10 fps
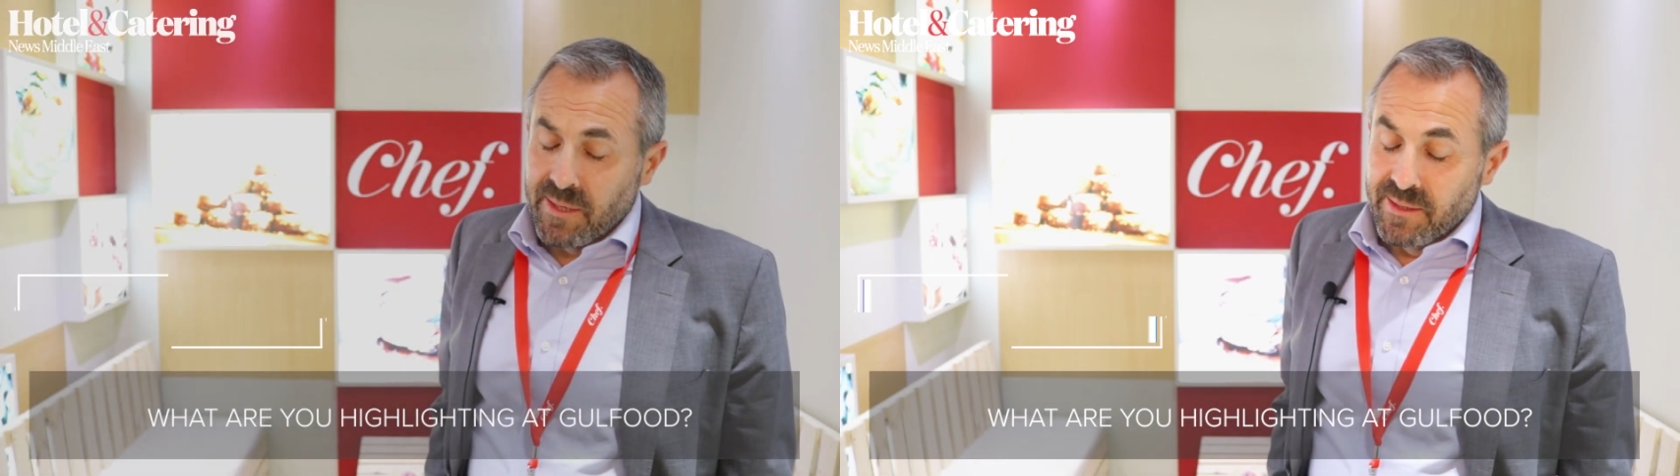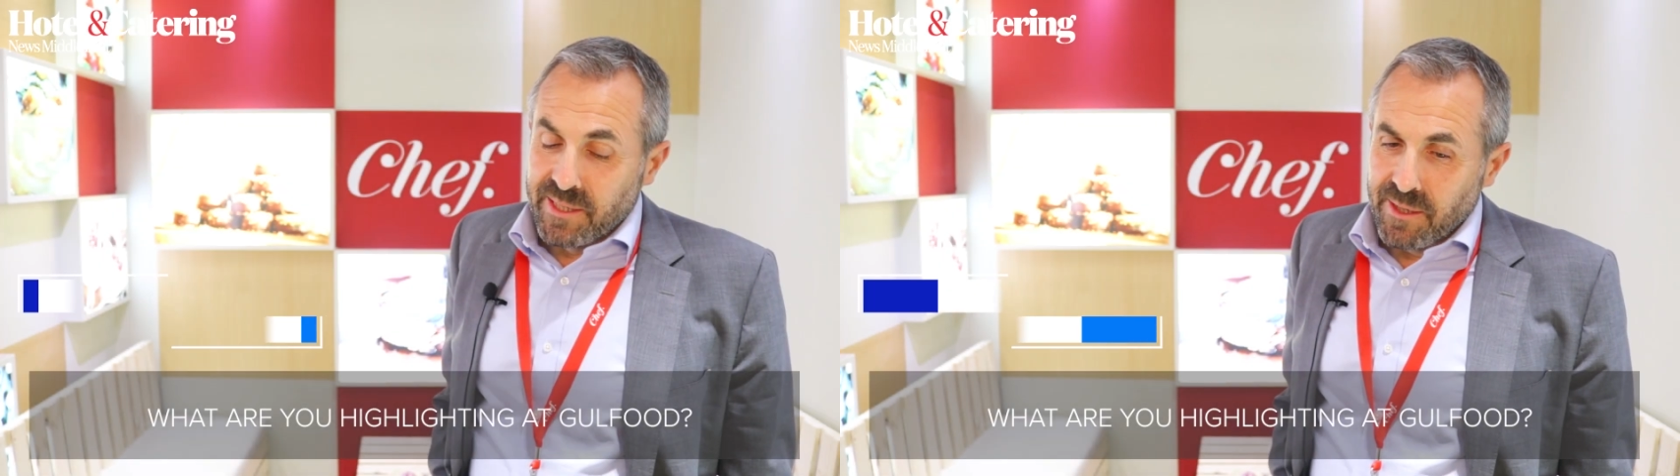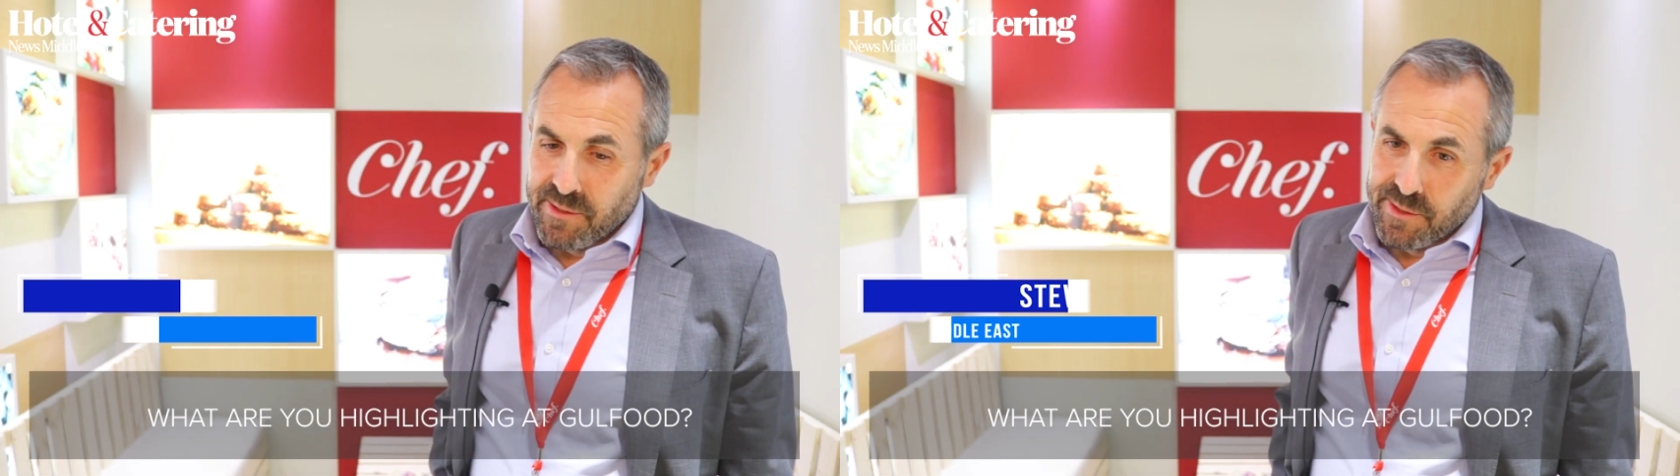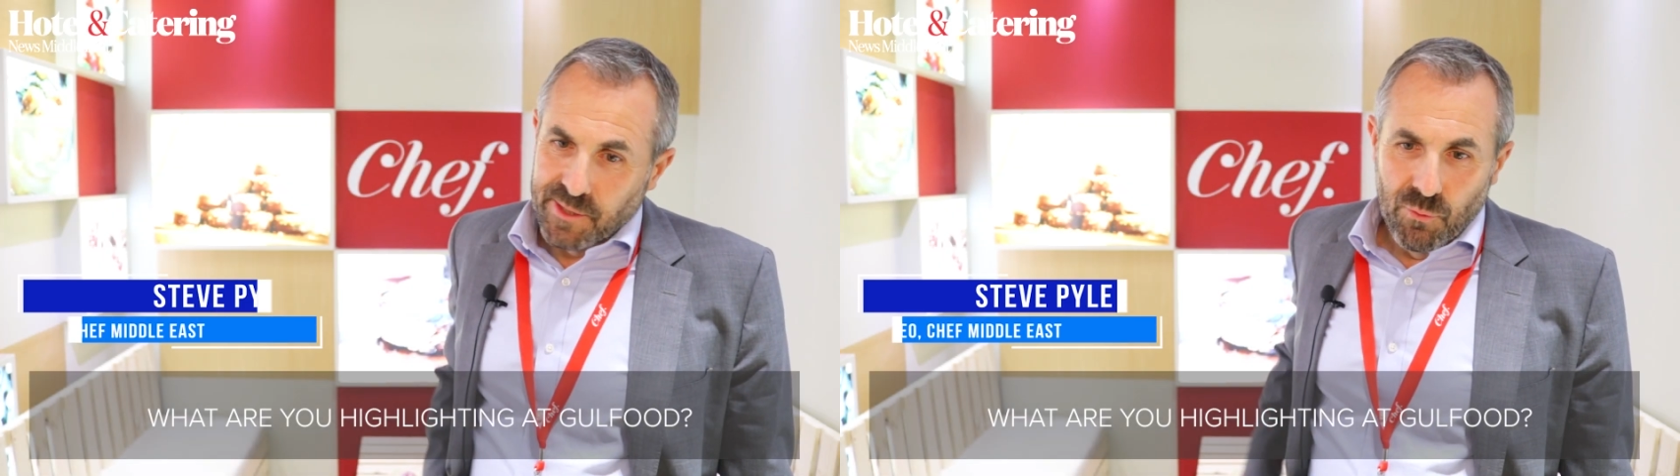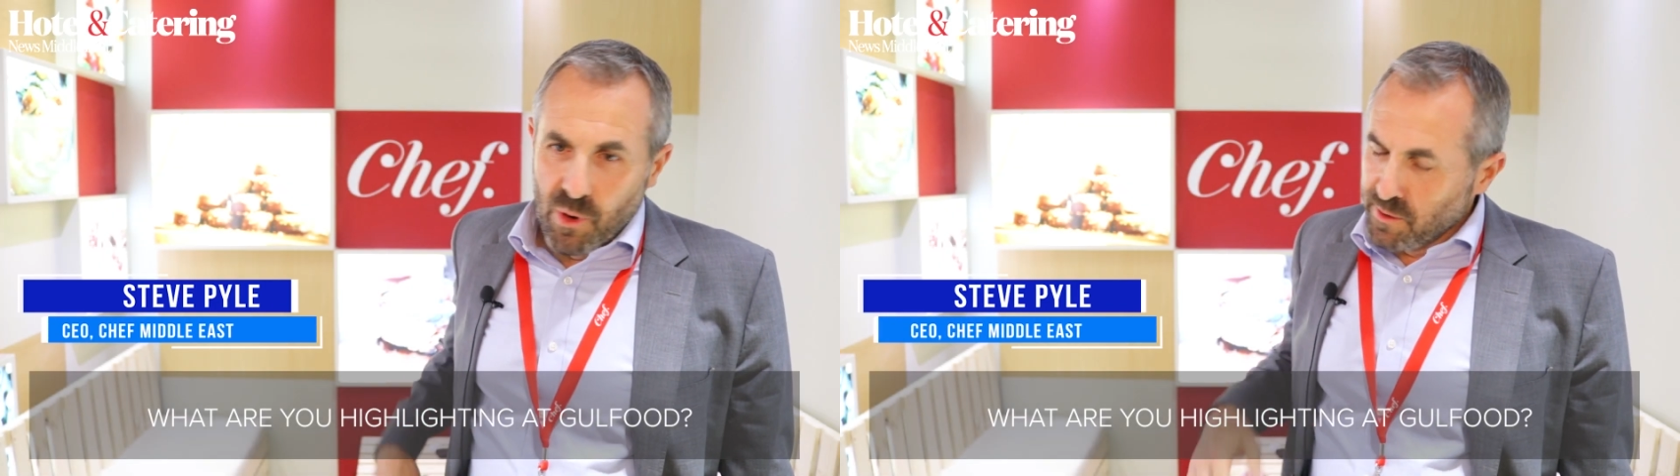continue
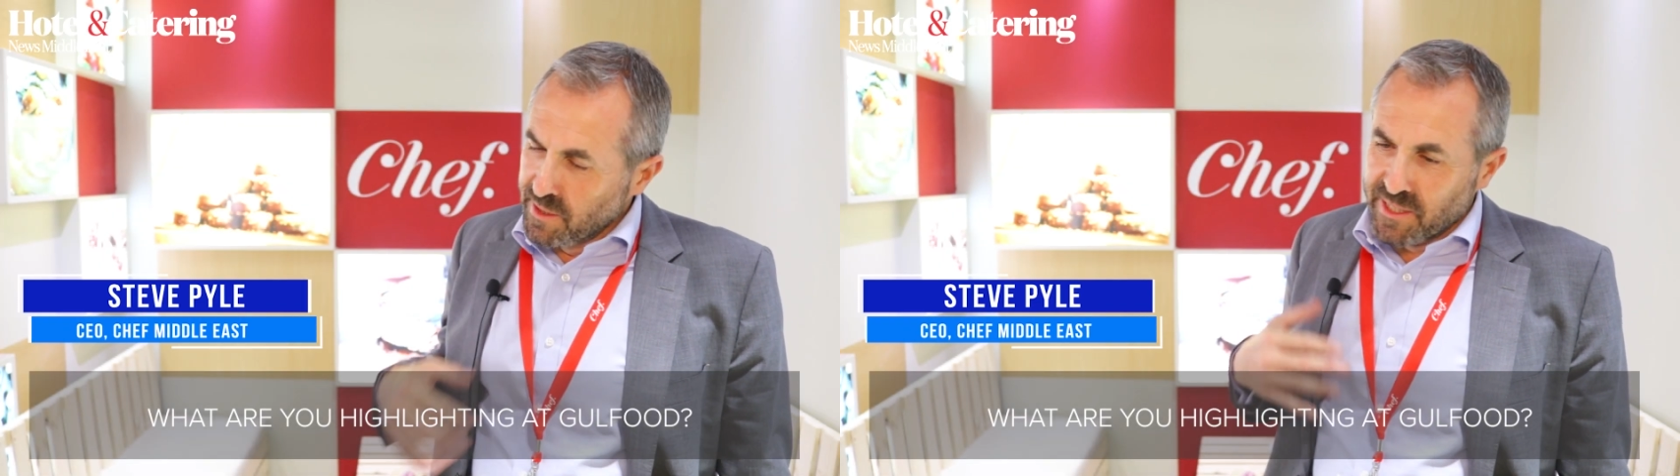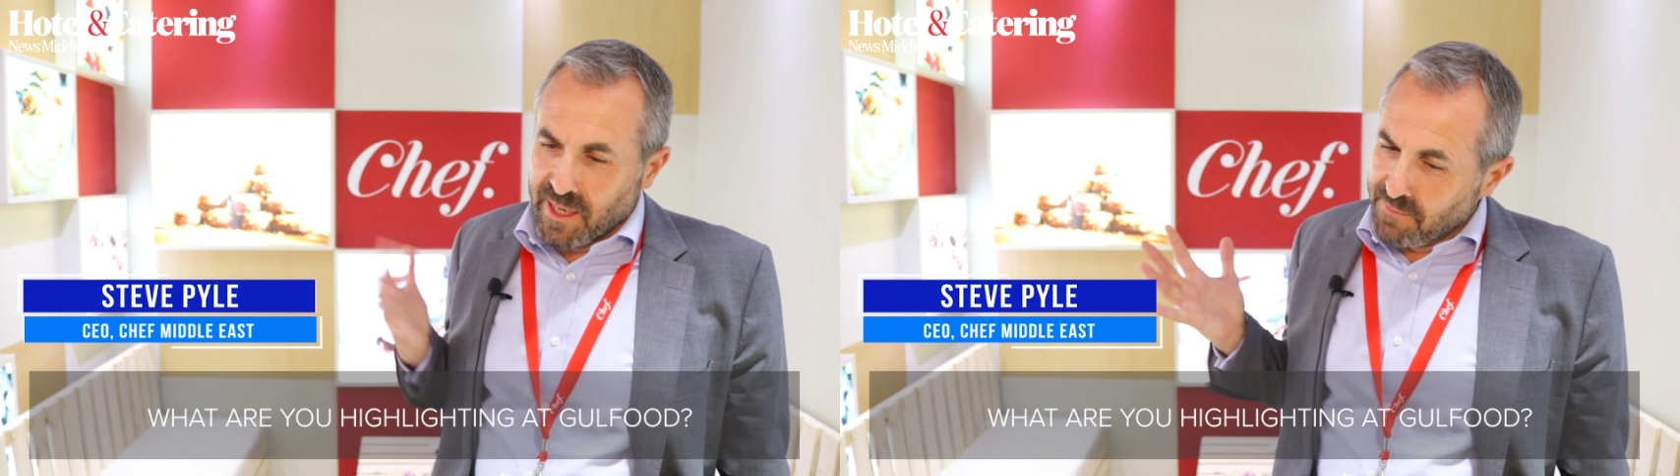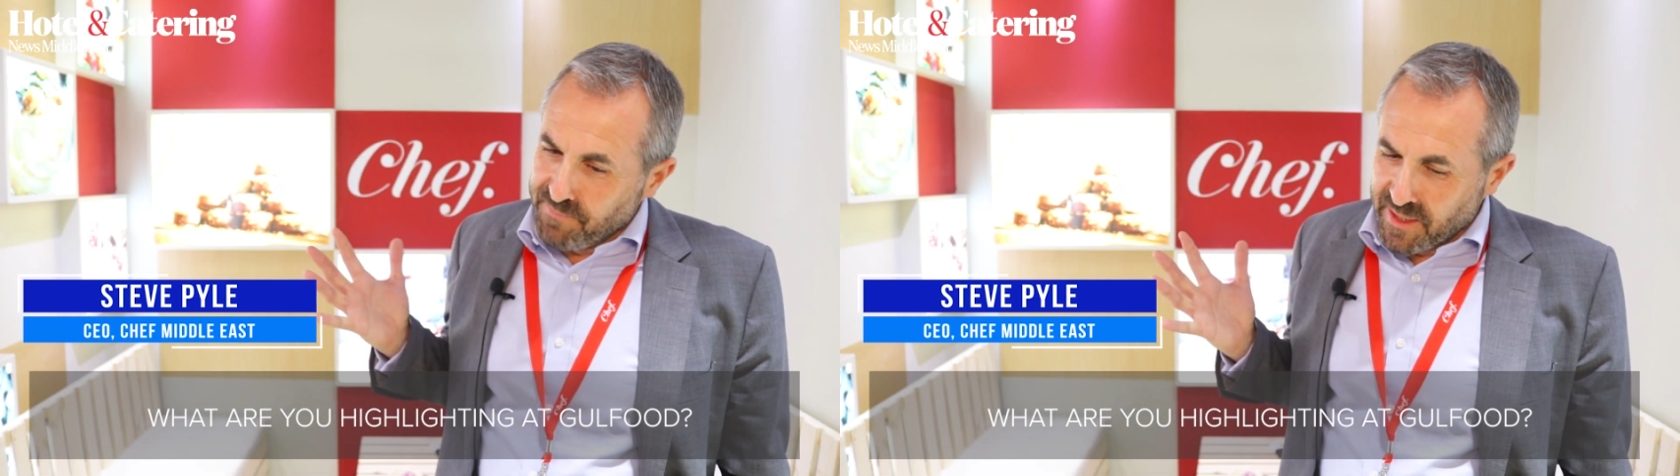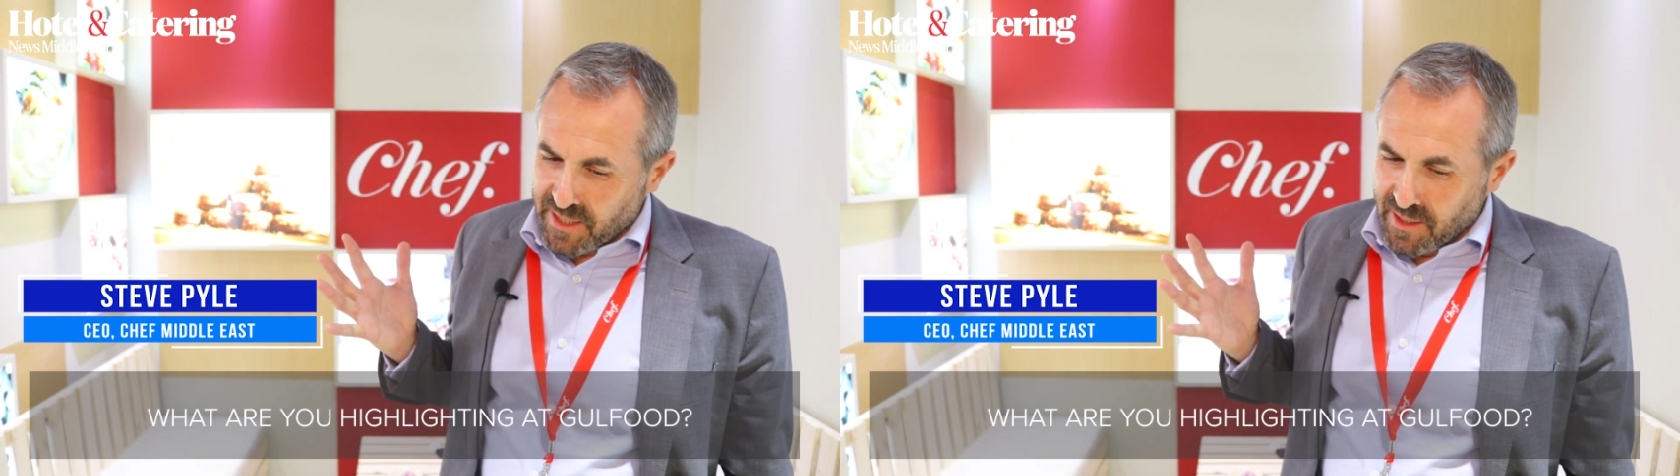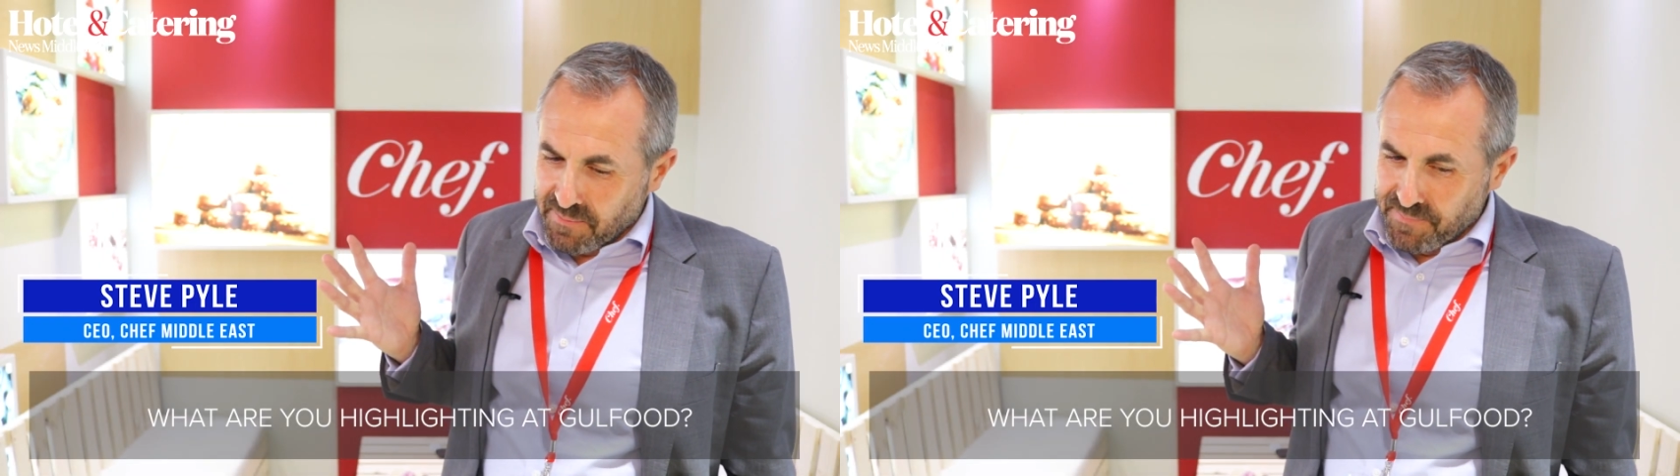to work as
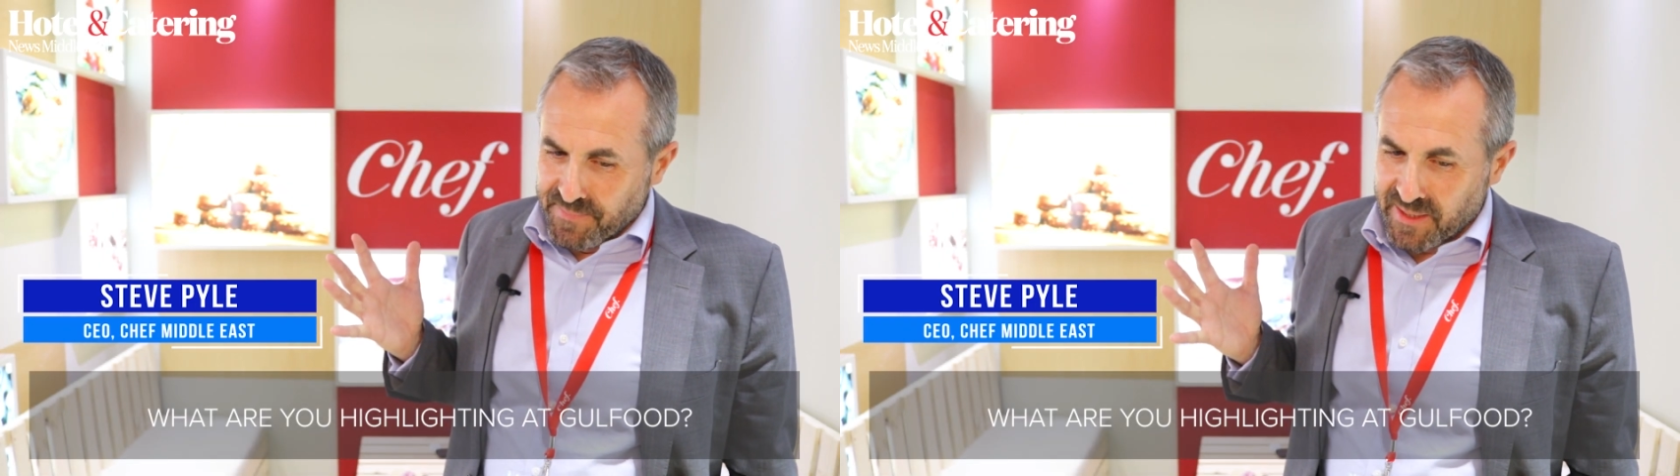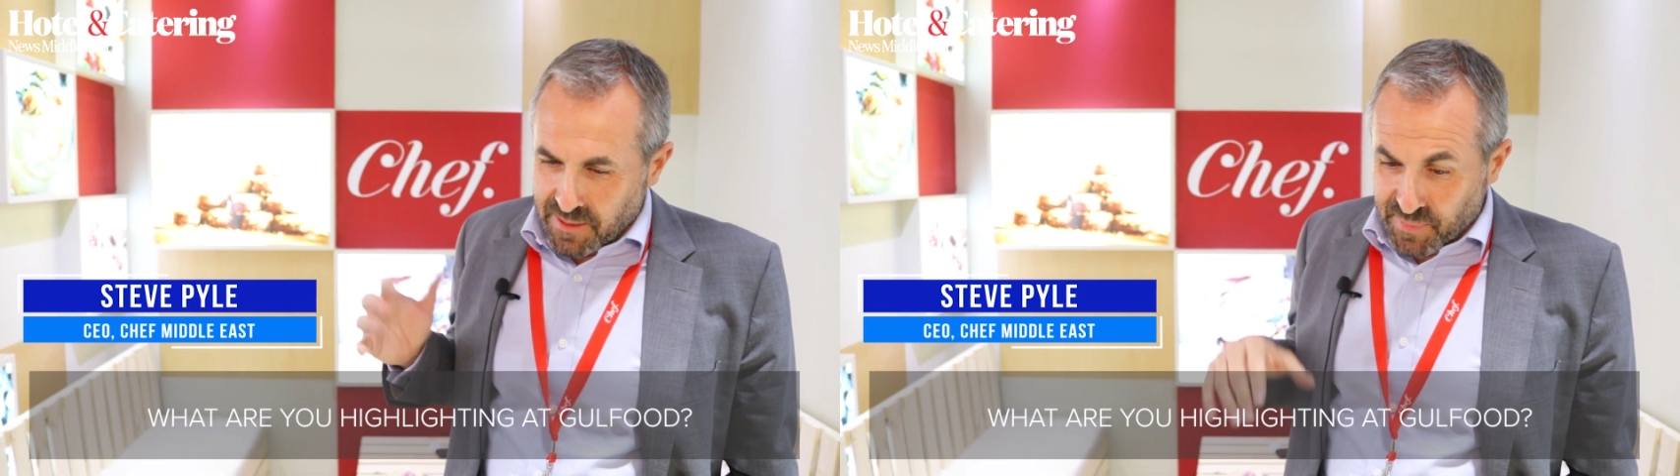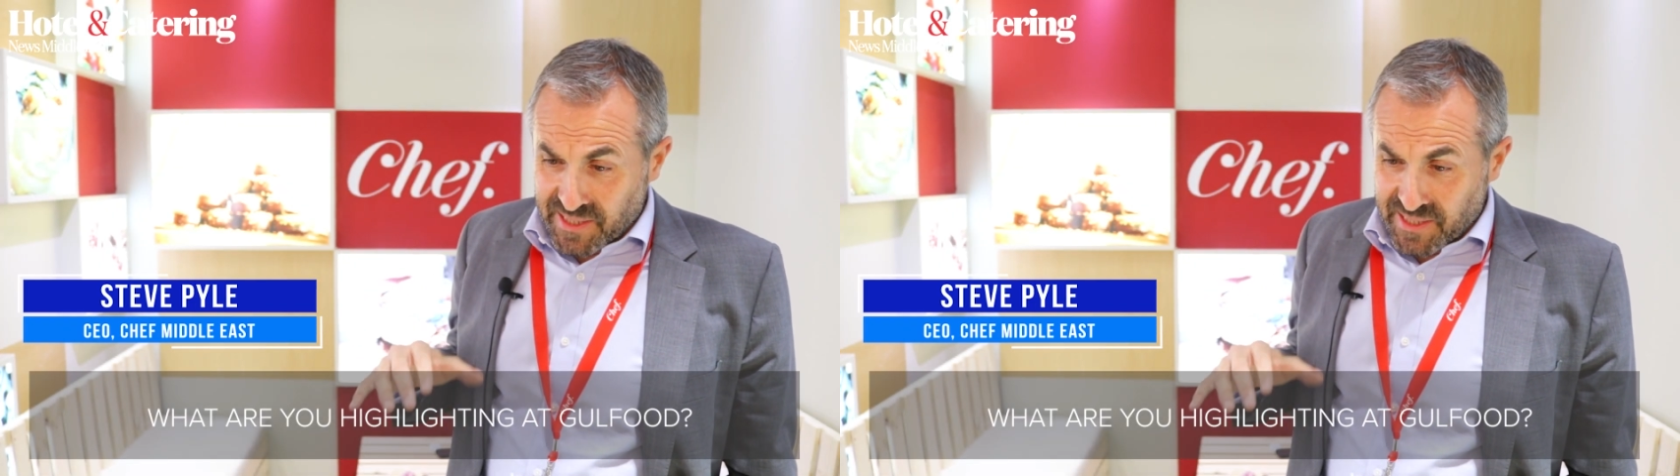a